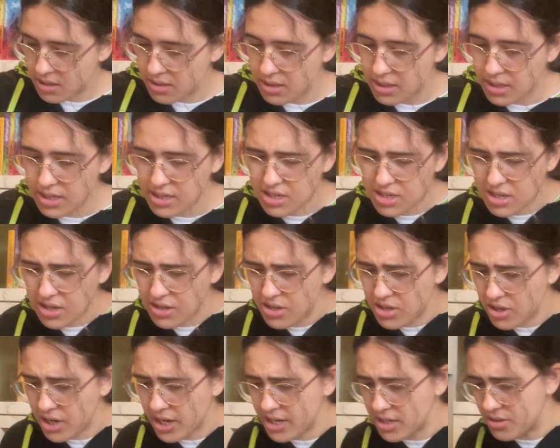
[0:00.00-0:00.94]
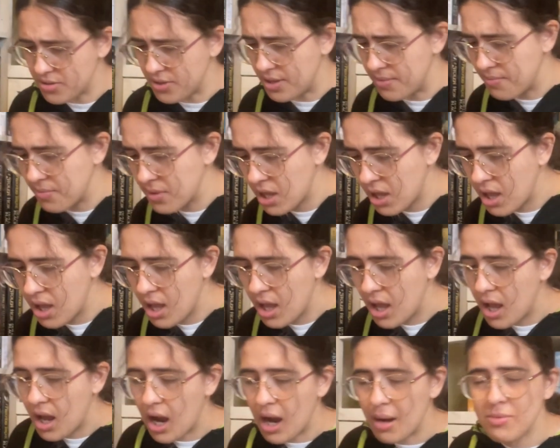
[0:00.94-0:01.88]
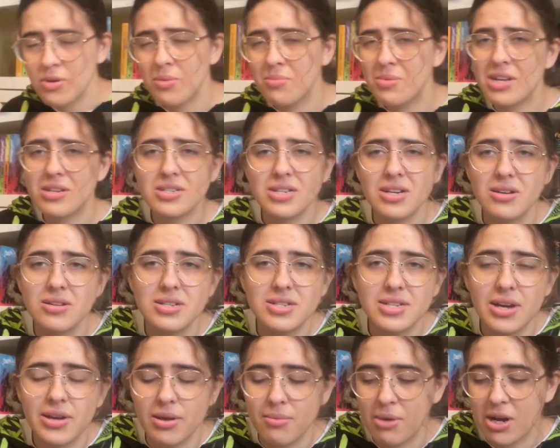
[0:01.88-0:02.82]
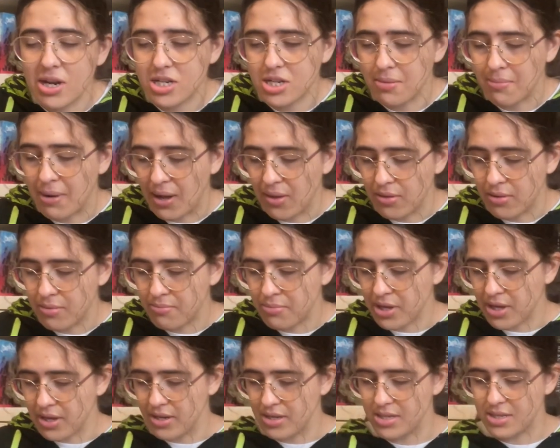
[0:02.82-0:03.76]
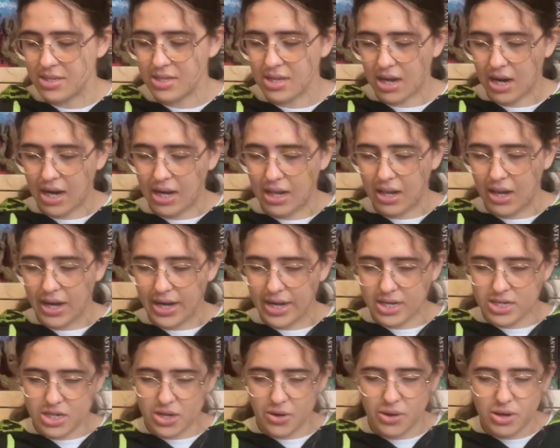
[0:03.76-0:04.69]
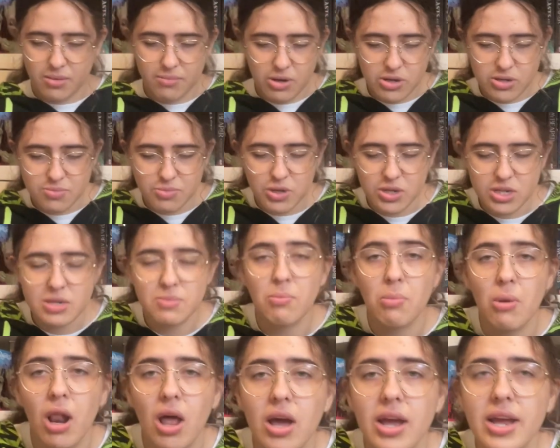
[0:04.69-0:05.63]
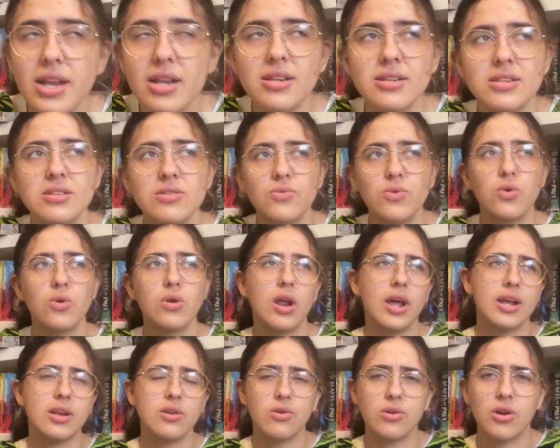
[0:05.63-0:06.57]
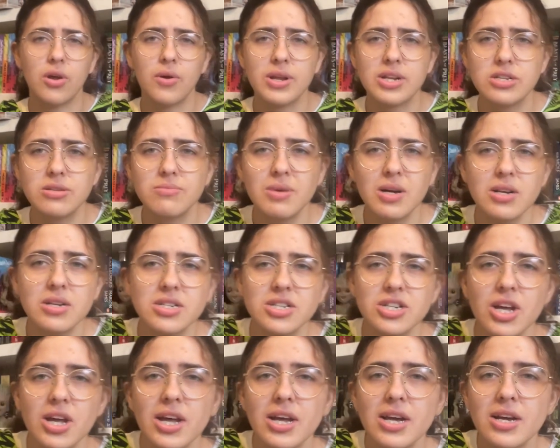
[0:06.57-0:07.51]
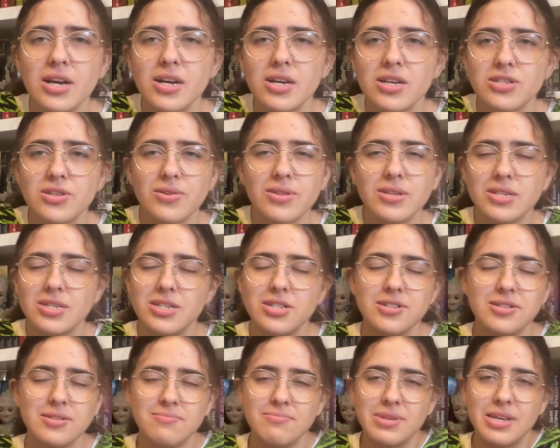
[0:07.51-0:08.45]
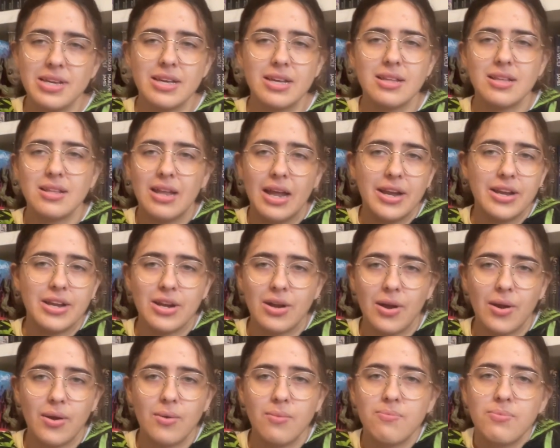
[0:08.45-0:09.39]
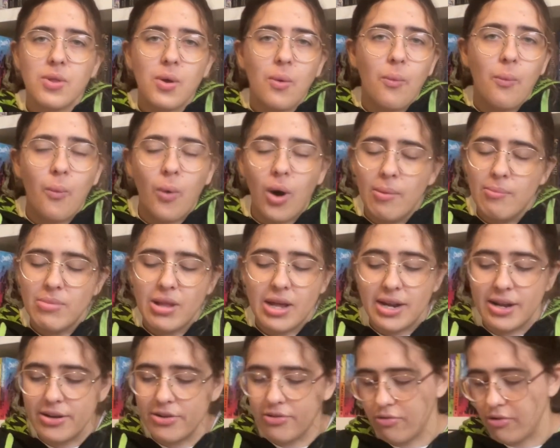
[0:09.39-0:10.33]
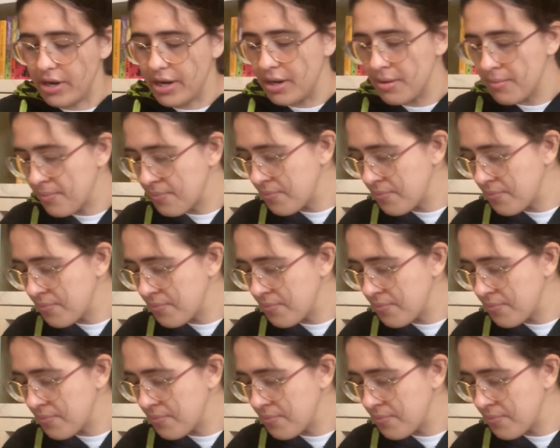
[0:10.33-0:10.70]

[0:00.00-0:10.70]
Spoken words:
Let's just get straight into it. I'm not going to be able to tell you much about them because I like to go in most books blind or like not knowing too much. So this is just me letting you know what I'm planning to read.